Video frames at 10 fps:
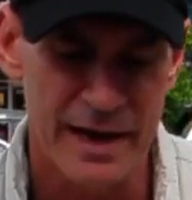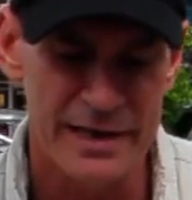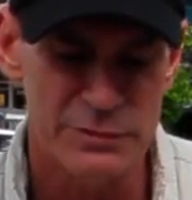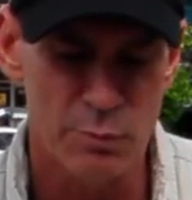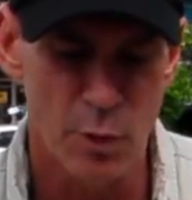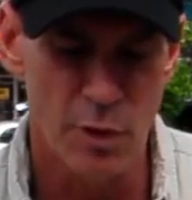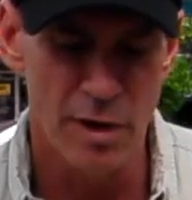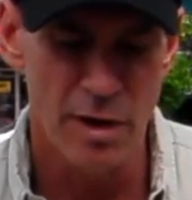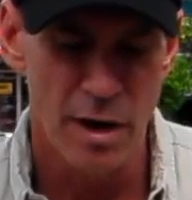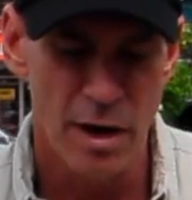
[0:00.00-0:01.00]
finds
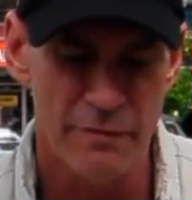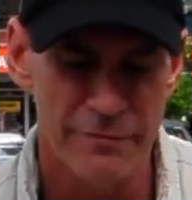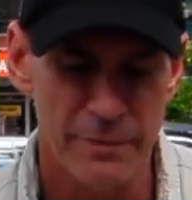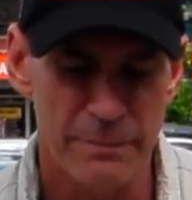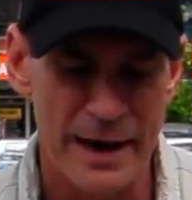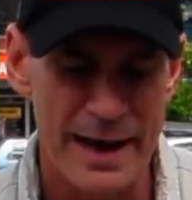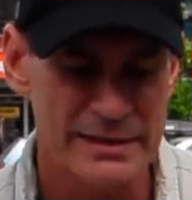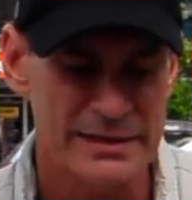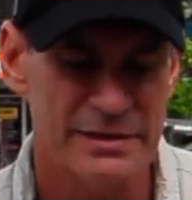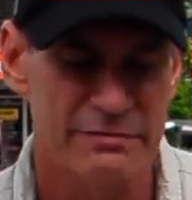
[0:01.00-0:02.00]
more of her
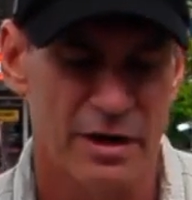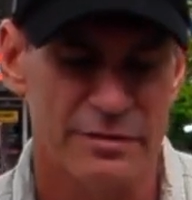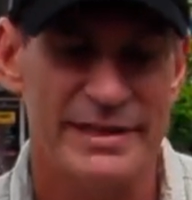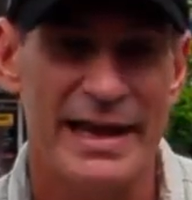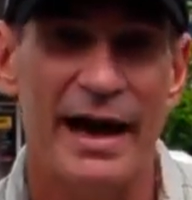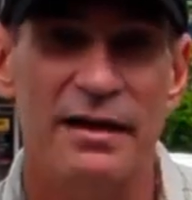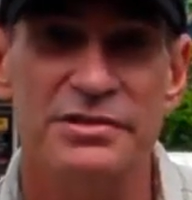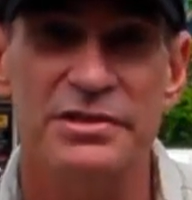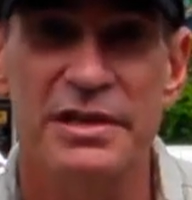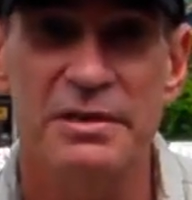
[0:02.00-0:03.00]
practice involves
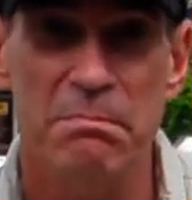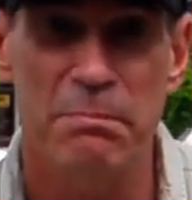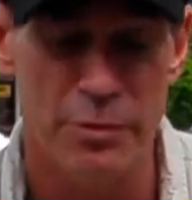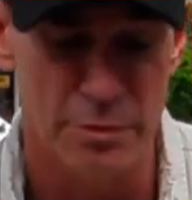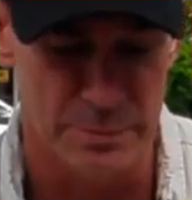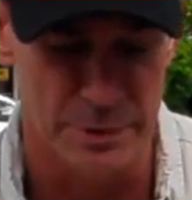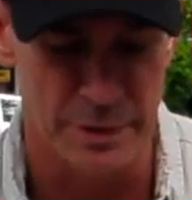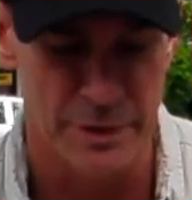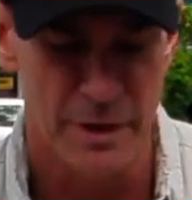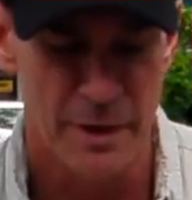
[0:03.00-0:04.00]
counseling
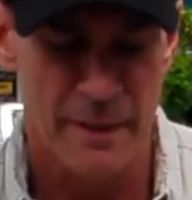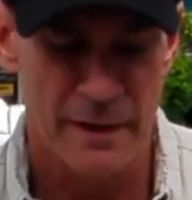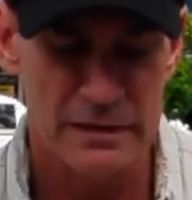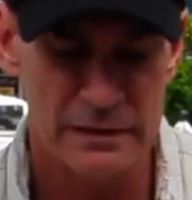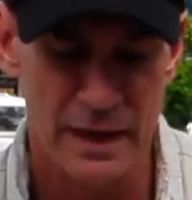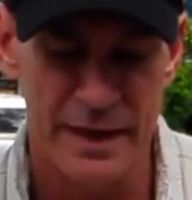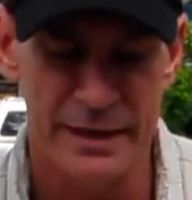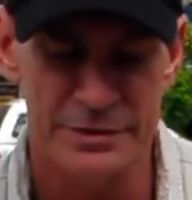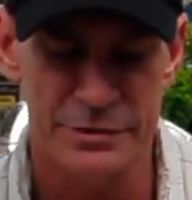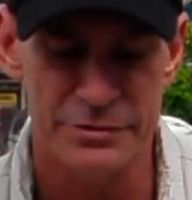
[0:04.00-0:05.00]
boomer
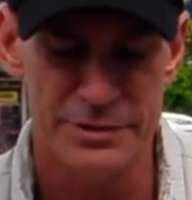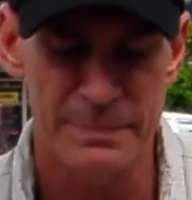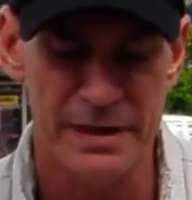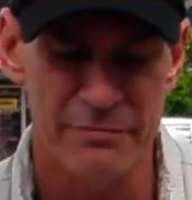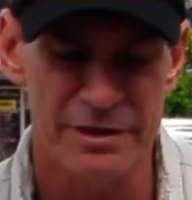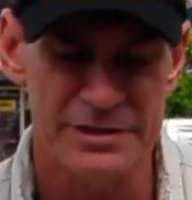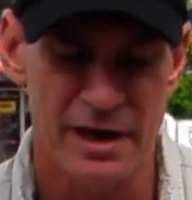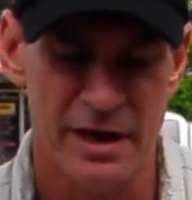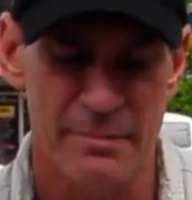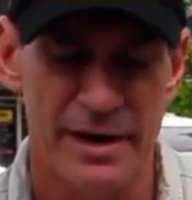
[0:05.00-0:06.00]
clients who speak of
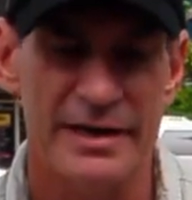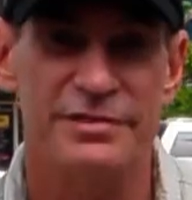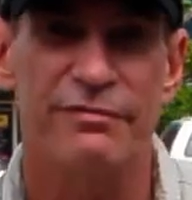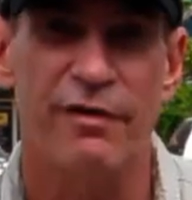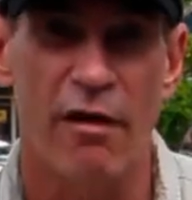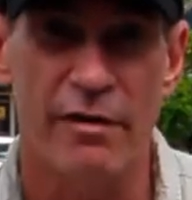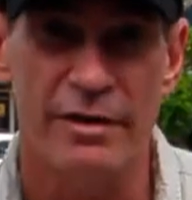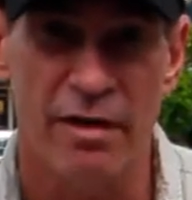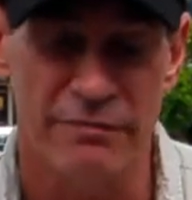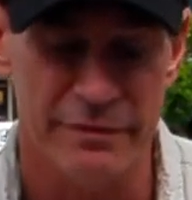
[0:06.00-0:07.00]
retirement as
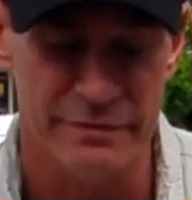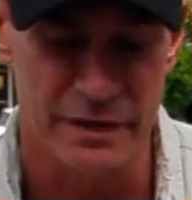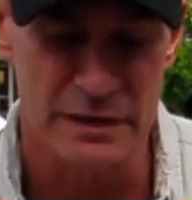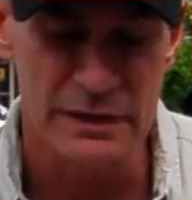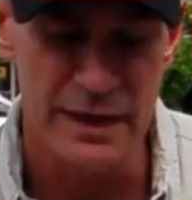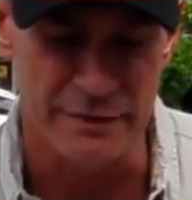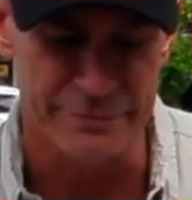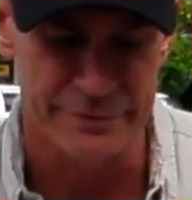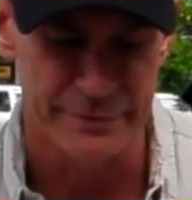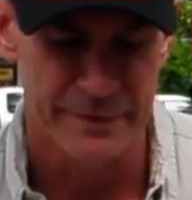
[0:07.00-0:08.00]
falling off of a
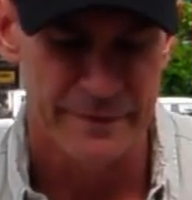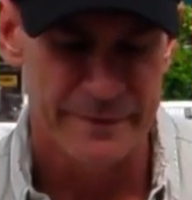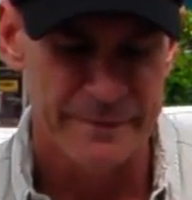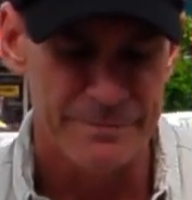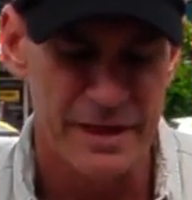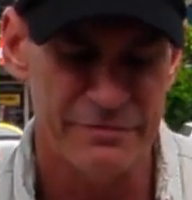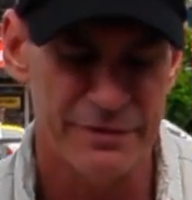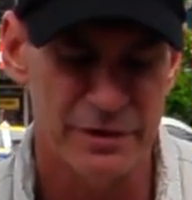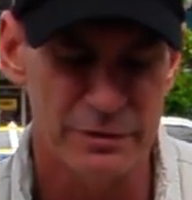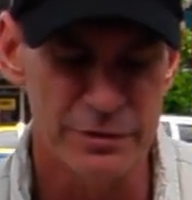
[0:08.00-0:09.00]
cliff.
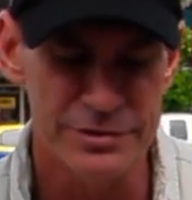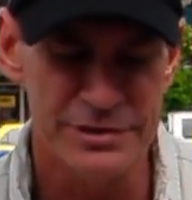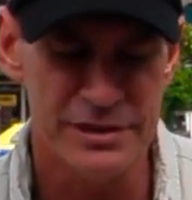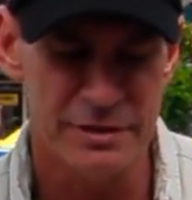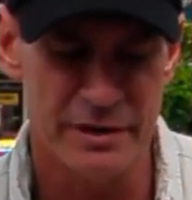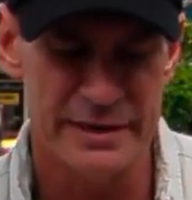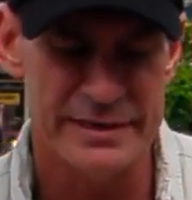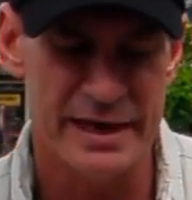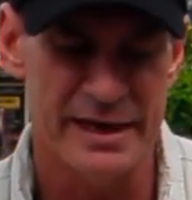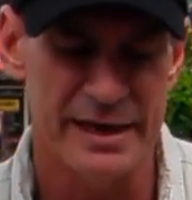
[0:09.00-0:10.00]
They fear losing their
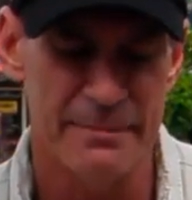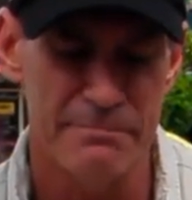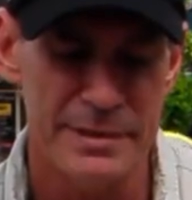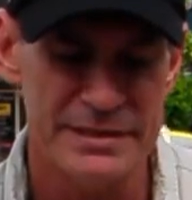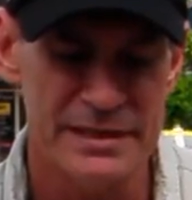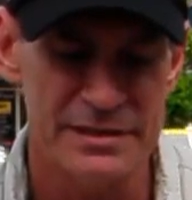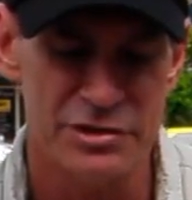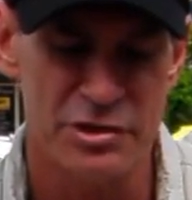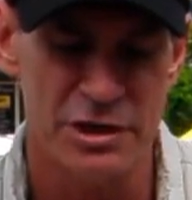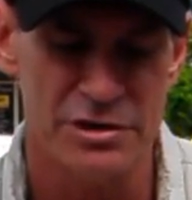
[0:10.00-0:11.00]
identity, missing
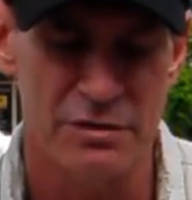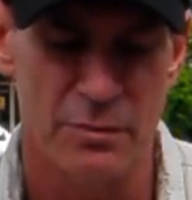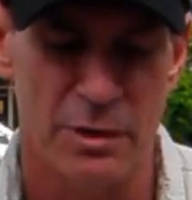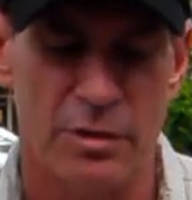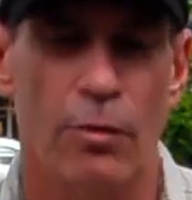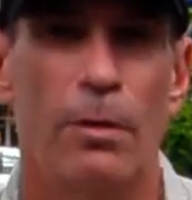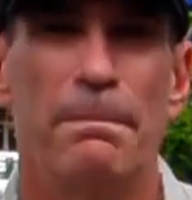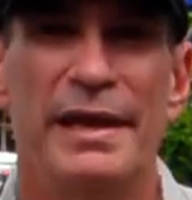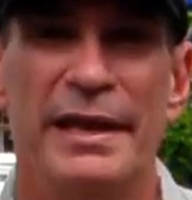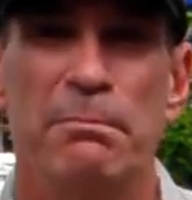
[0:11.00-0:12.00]
the structure of work,
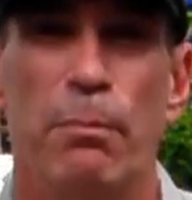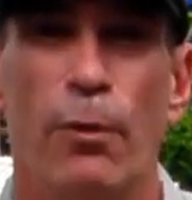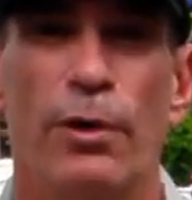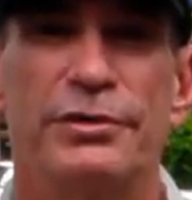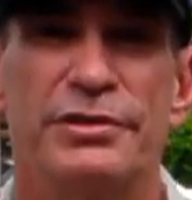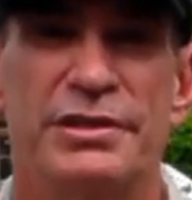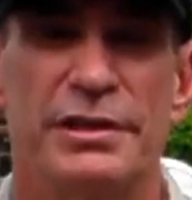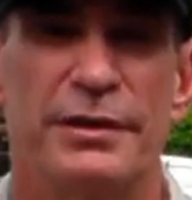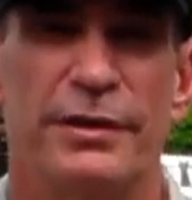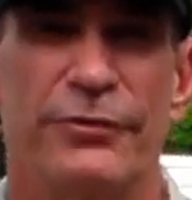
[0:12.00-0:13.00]
or being bored to
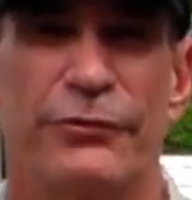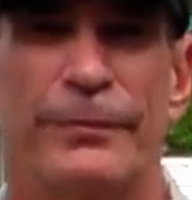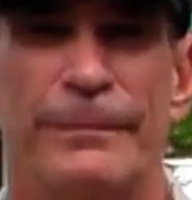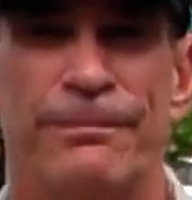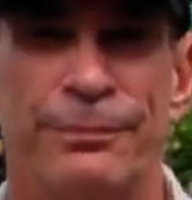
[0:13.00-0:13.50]
tears.